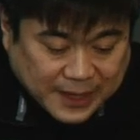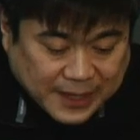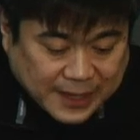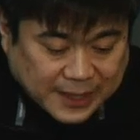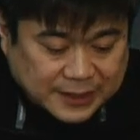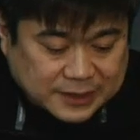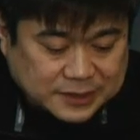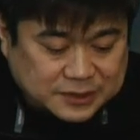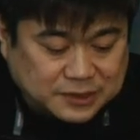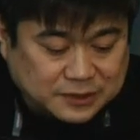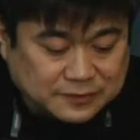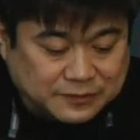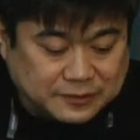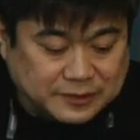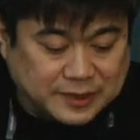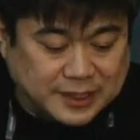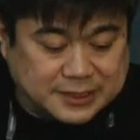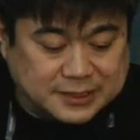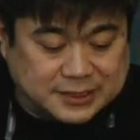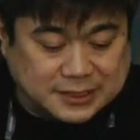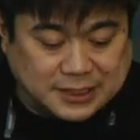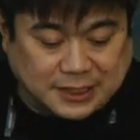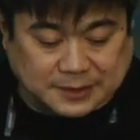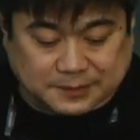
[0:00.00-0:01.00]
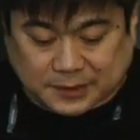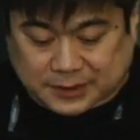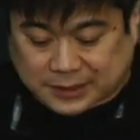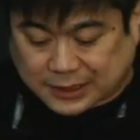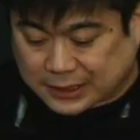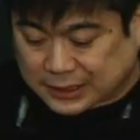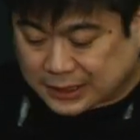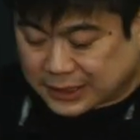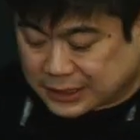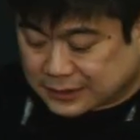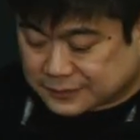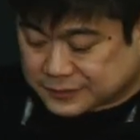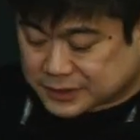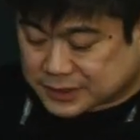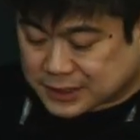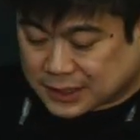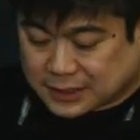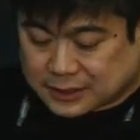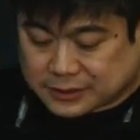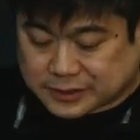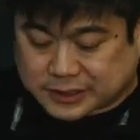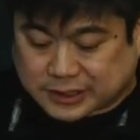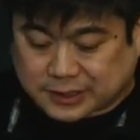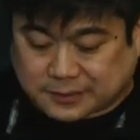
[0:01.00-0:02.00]
And so for us, um, a lot of
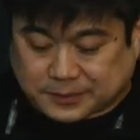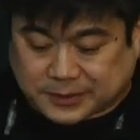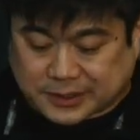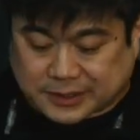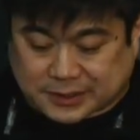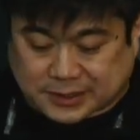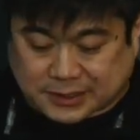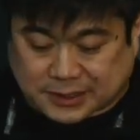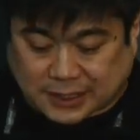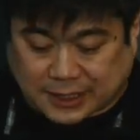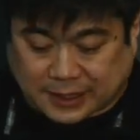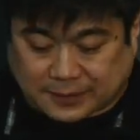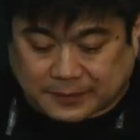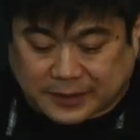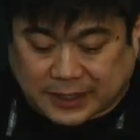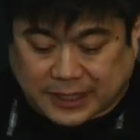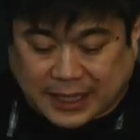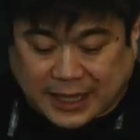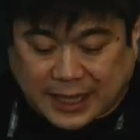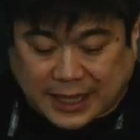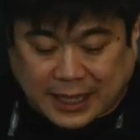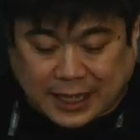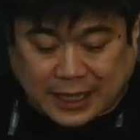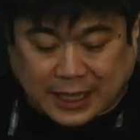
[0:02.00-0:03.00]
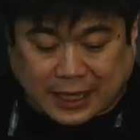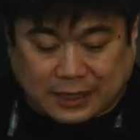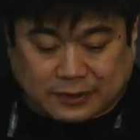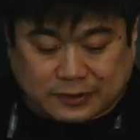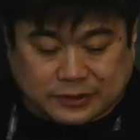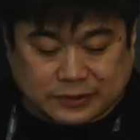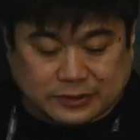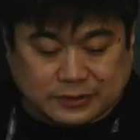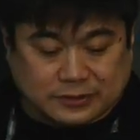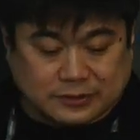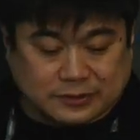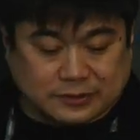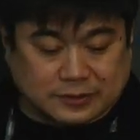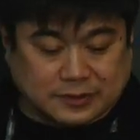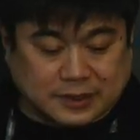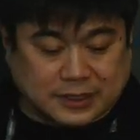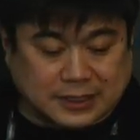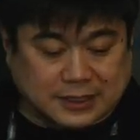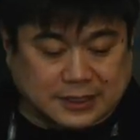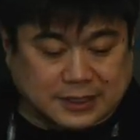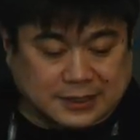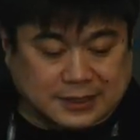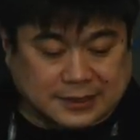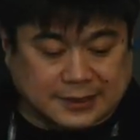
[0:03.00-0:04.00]
scholarship is um, how do you
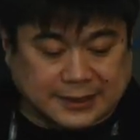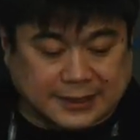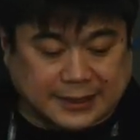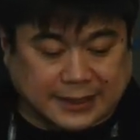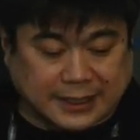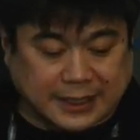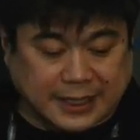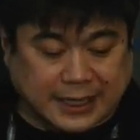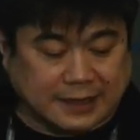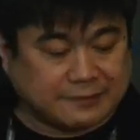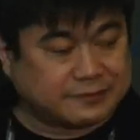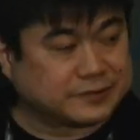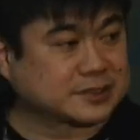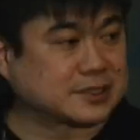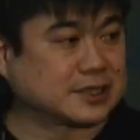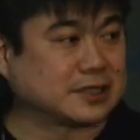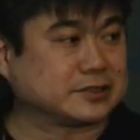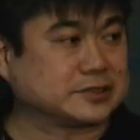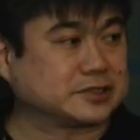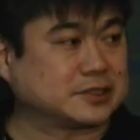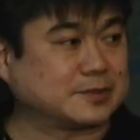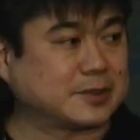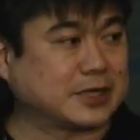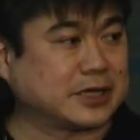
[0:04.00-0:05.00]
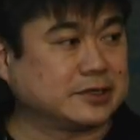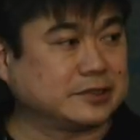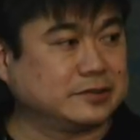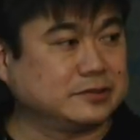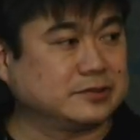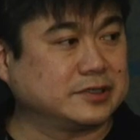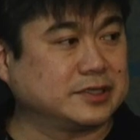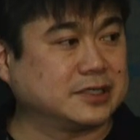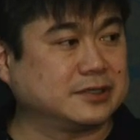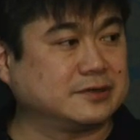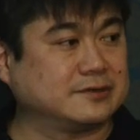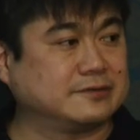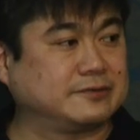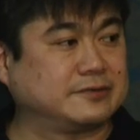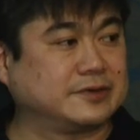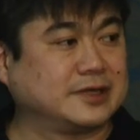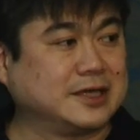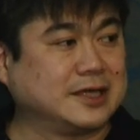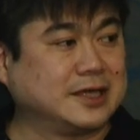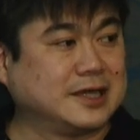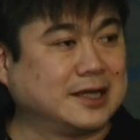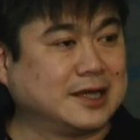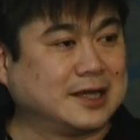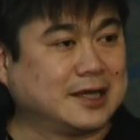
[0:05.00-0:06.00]
have scholarship? How do you give
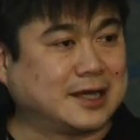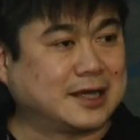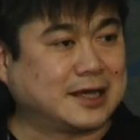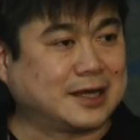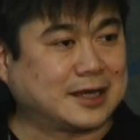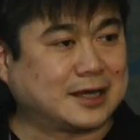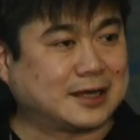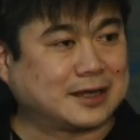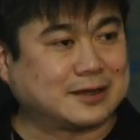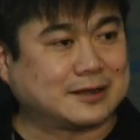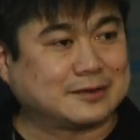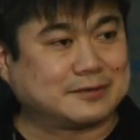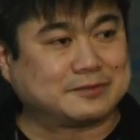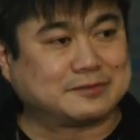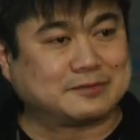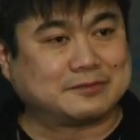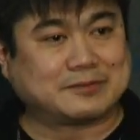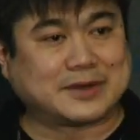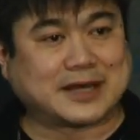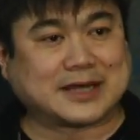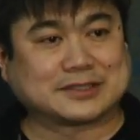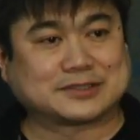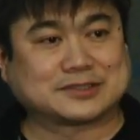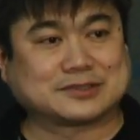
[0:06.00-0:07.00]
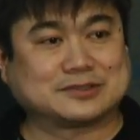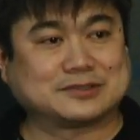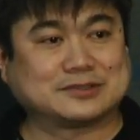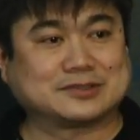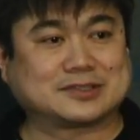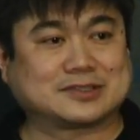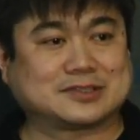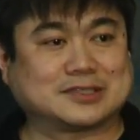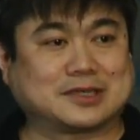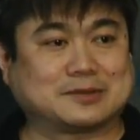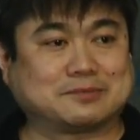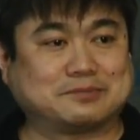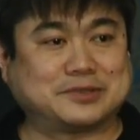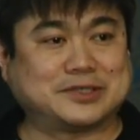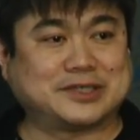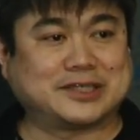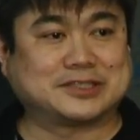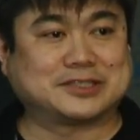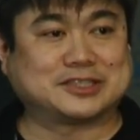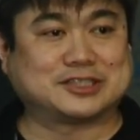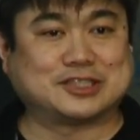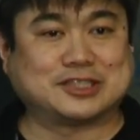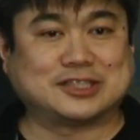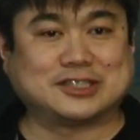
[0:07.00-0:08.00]
uh, masters and
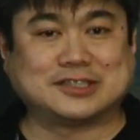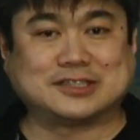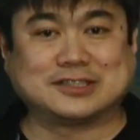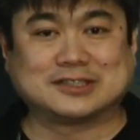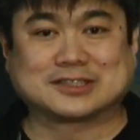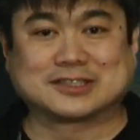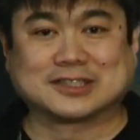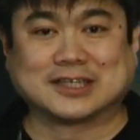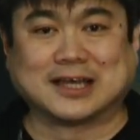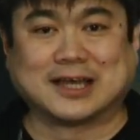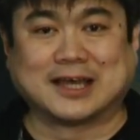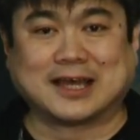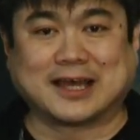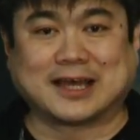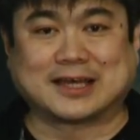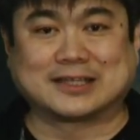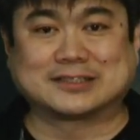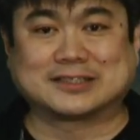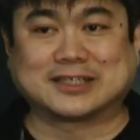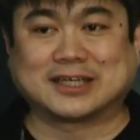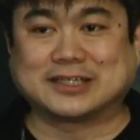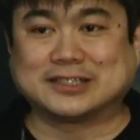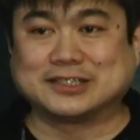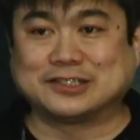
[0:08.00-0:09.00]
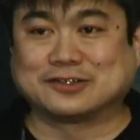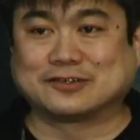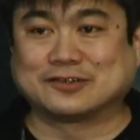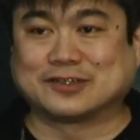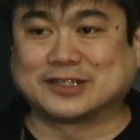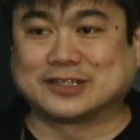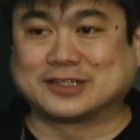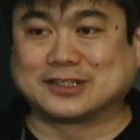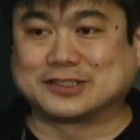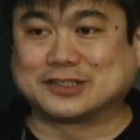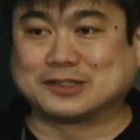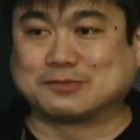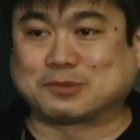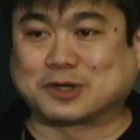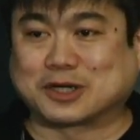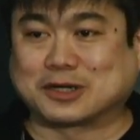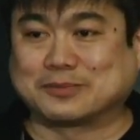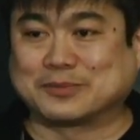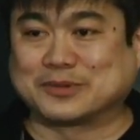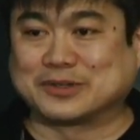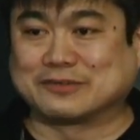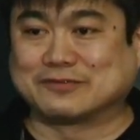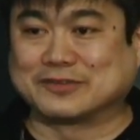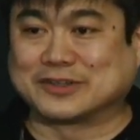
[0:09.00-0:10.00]
PhDs and tenure in the
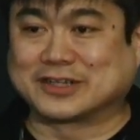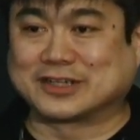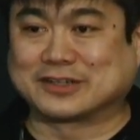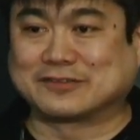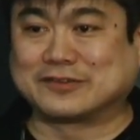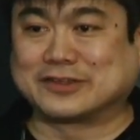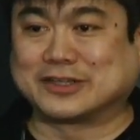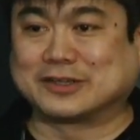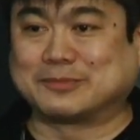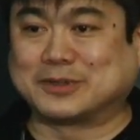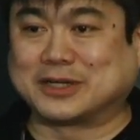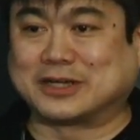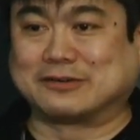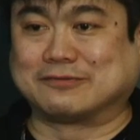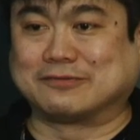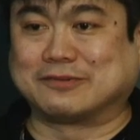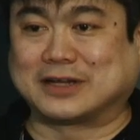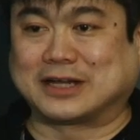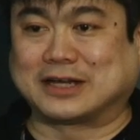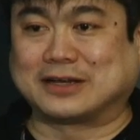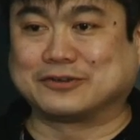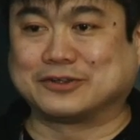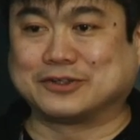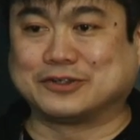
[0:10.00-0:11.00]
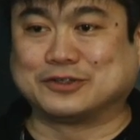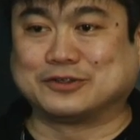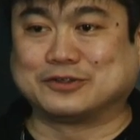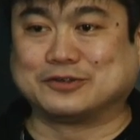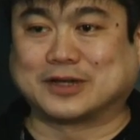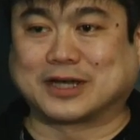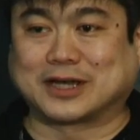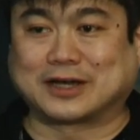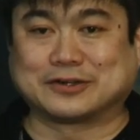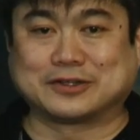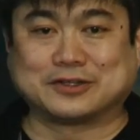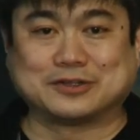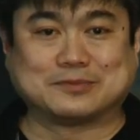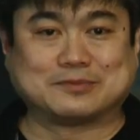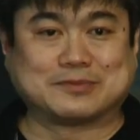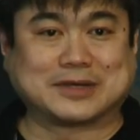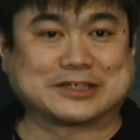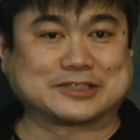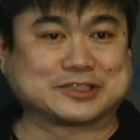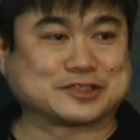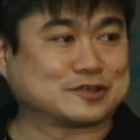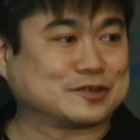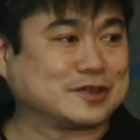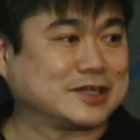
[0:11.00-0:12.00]
department of none of the above. How do you how do you
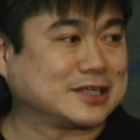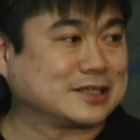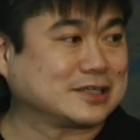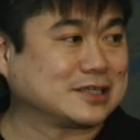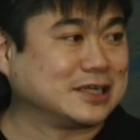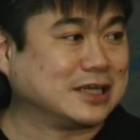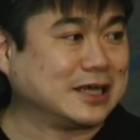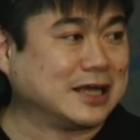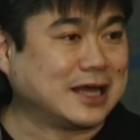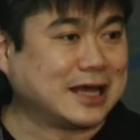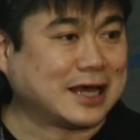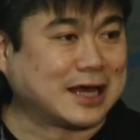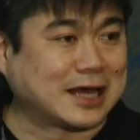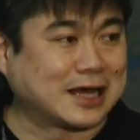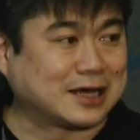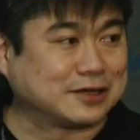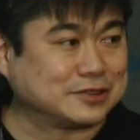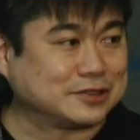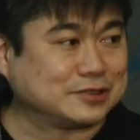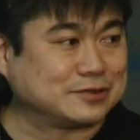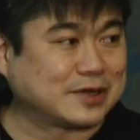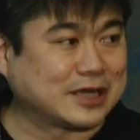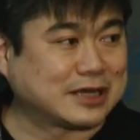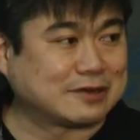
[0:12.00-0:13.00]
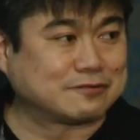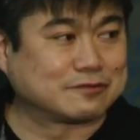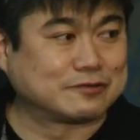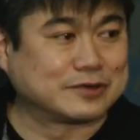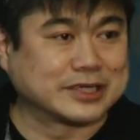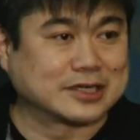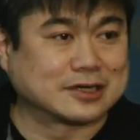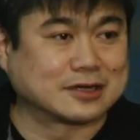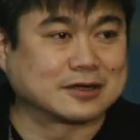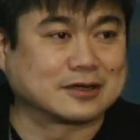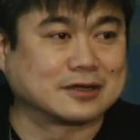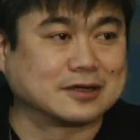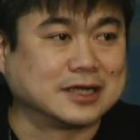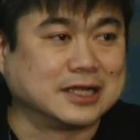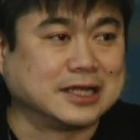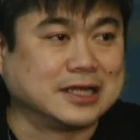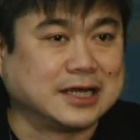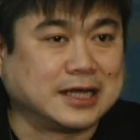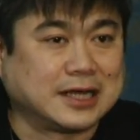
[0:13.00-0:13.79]
measure it? How do you have rigor?